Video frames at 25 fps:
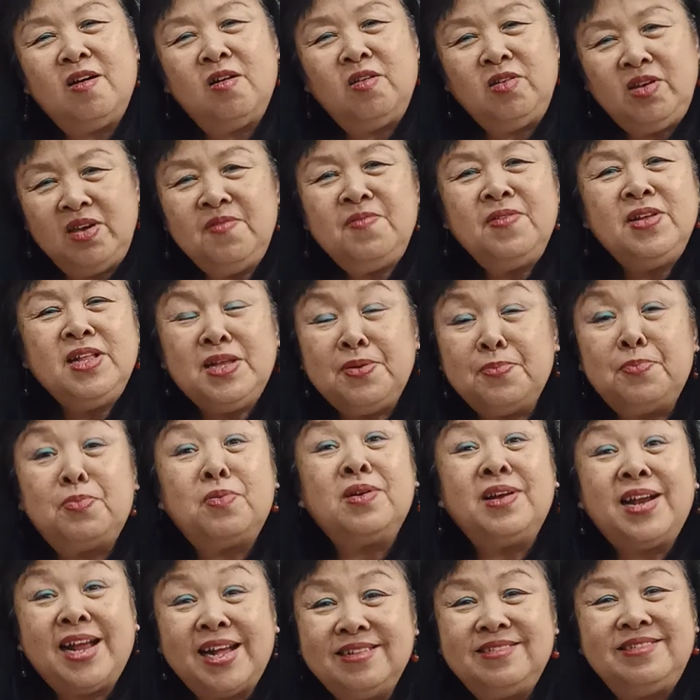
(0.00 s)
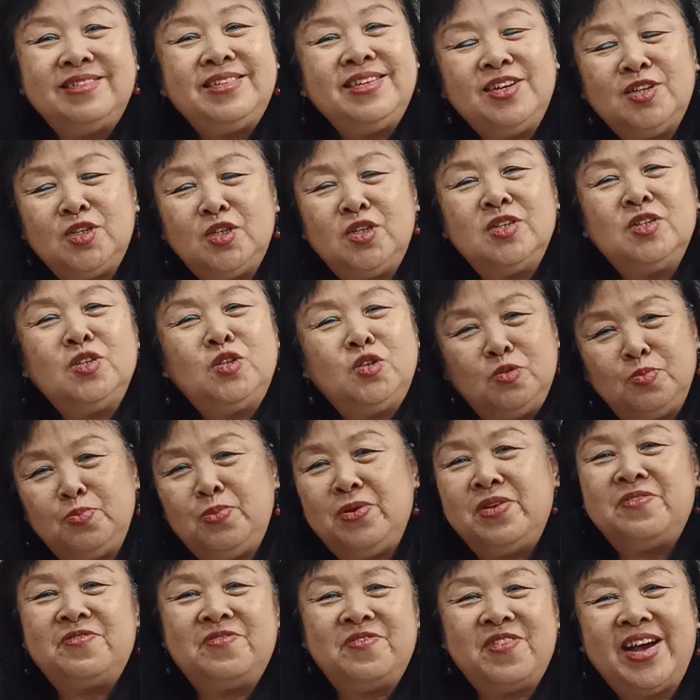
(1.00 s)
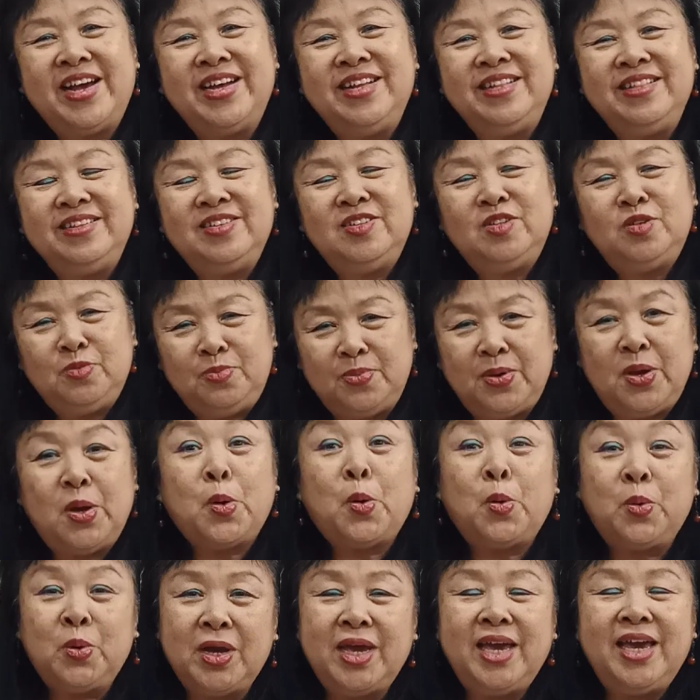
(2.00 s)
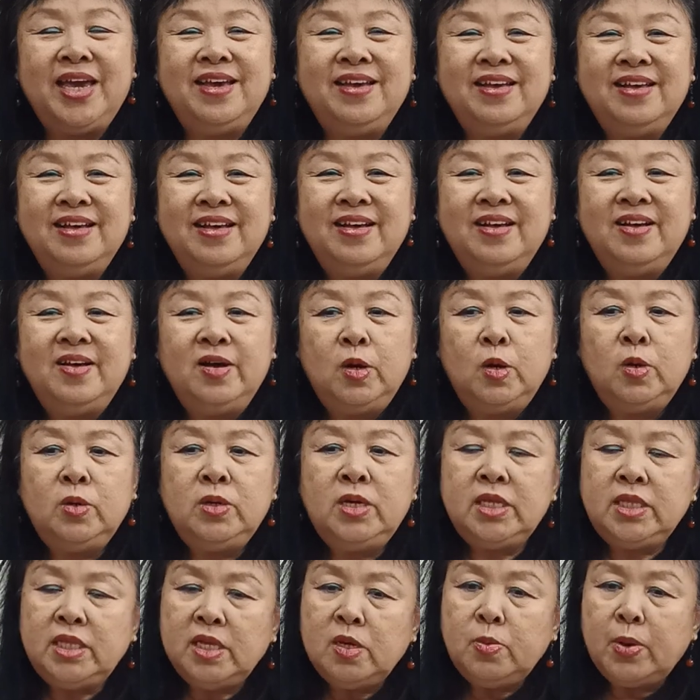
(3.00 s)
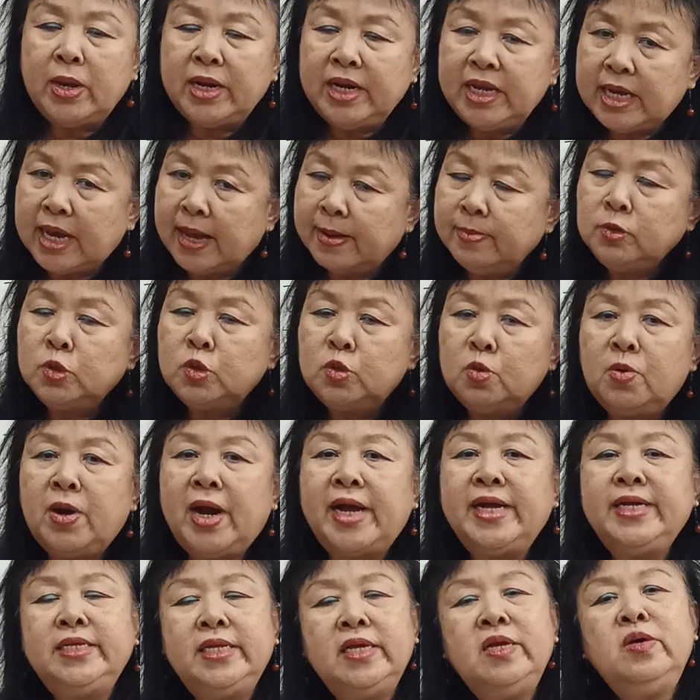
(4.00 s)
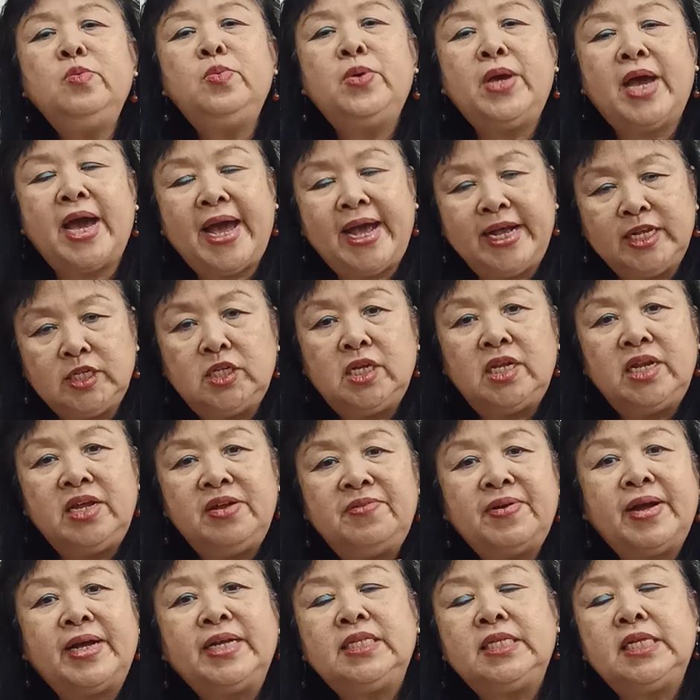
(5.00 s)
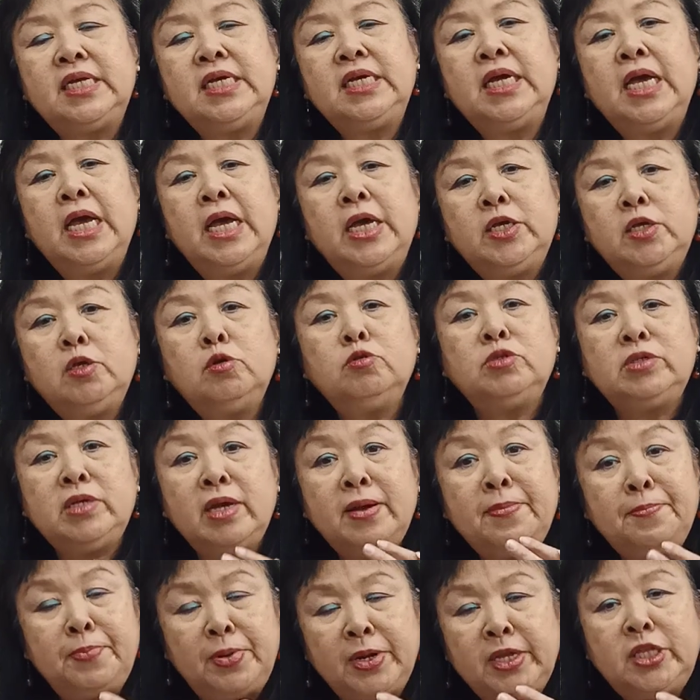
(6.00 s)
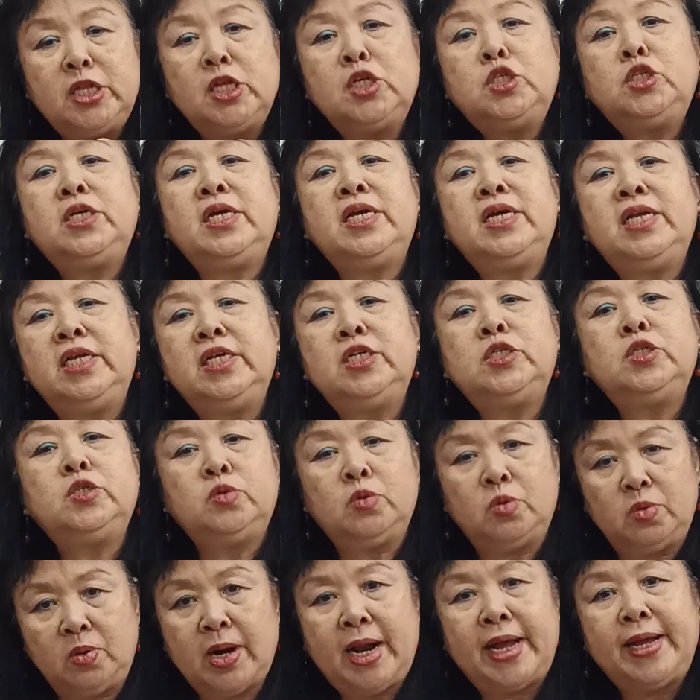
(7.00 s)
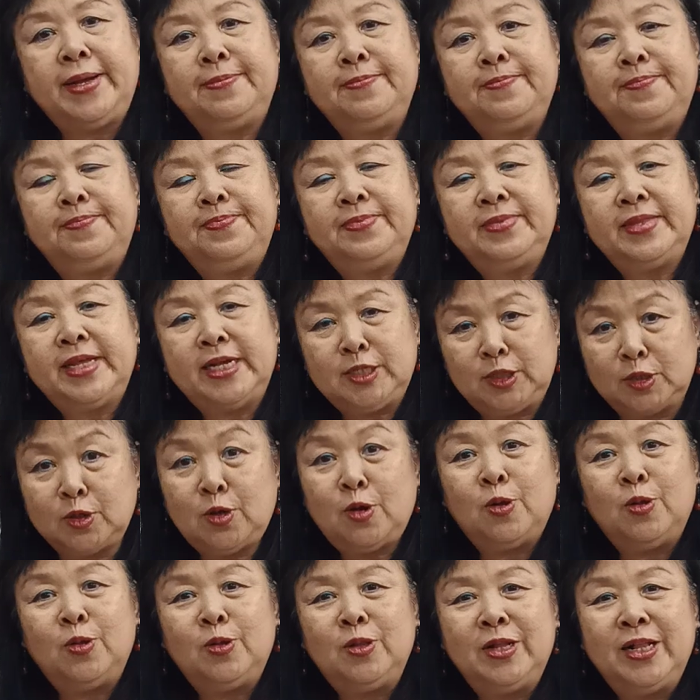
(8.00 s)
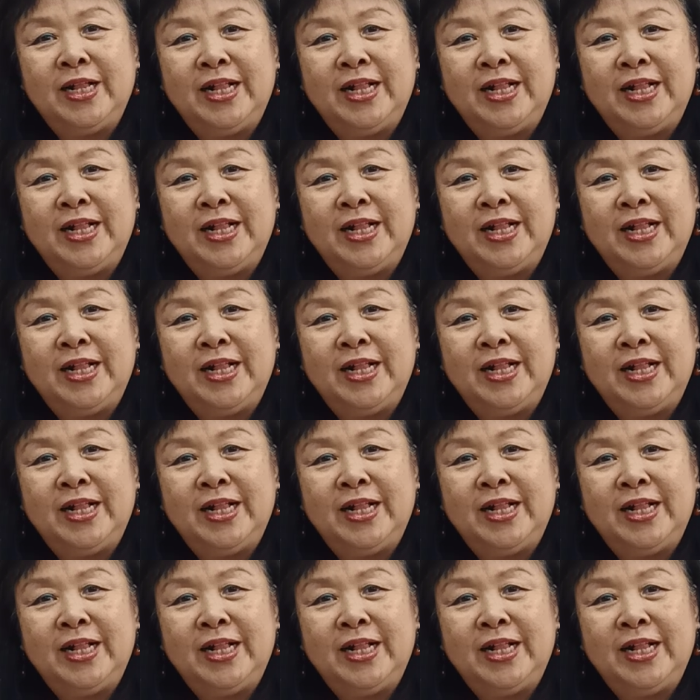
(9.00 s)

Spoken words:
Or even in pronunciation should be fine, should be okay. Only thing when it comes to writing, we are actually writing using British English to write. That's all.